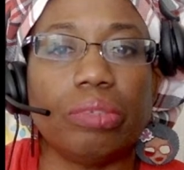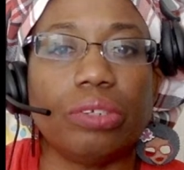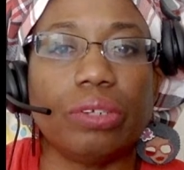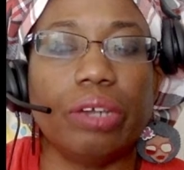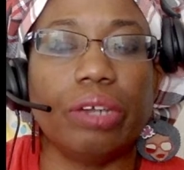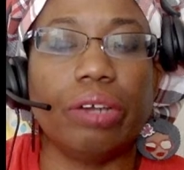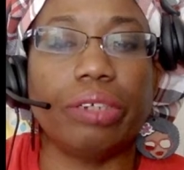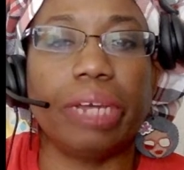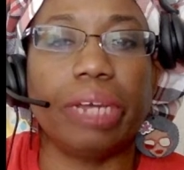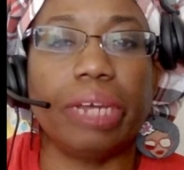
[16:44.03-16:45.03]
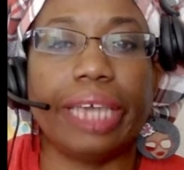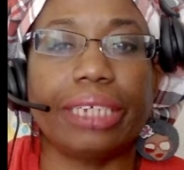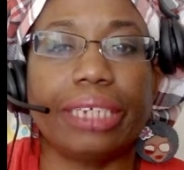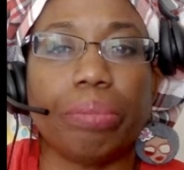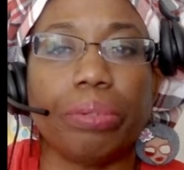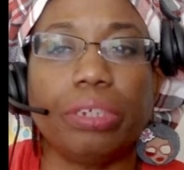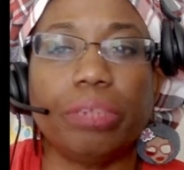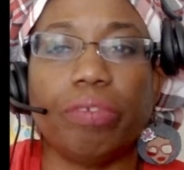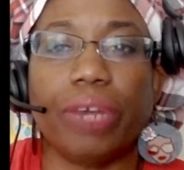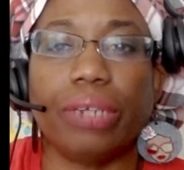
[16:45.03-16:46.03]
So somebody's asking them,
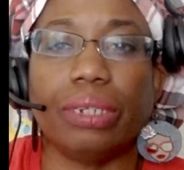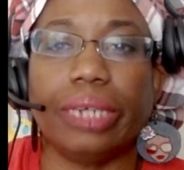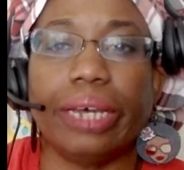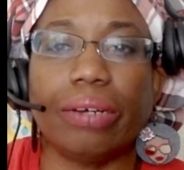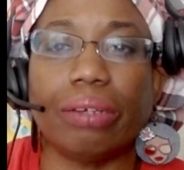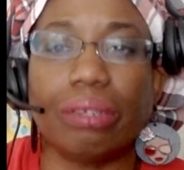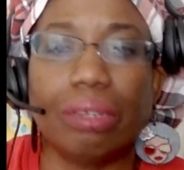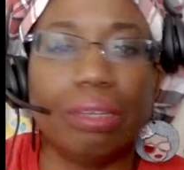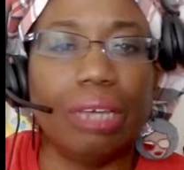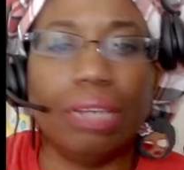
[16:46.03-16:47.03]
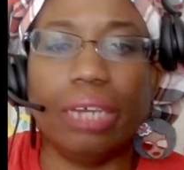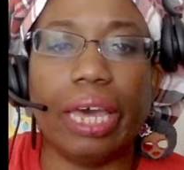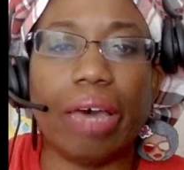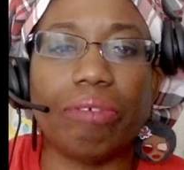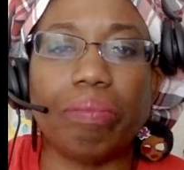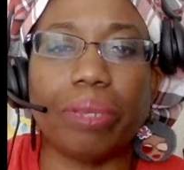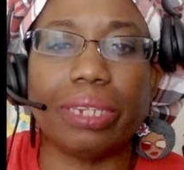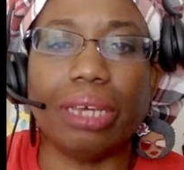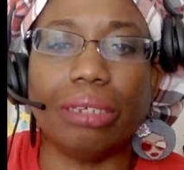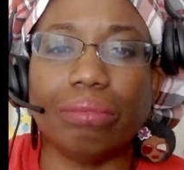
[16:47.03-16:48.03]
please provide the data. And they haven't,
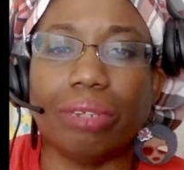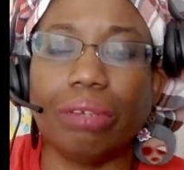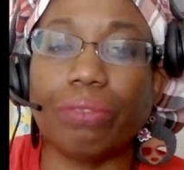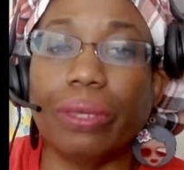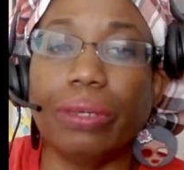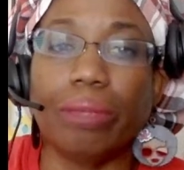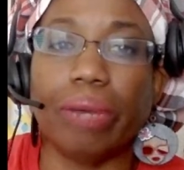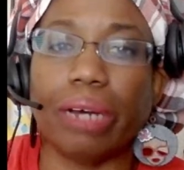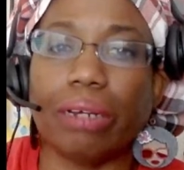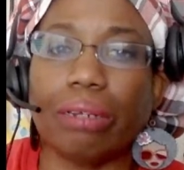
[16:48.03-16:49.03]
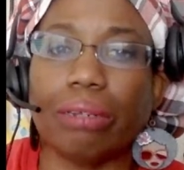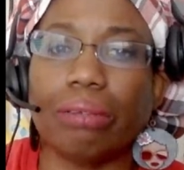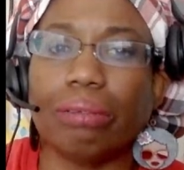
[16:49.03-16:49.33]
but they're thinking about it.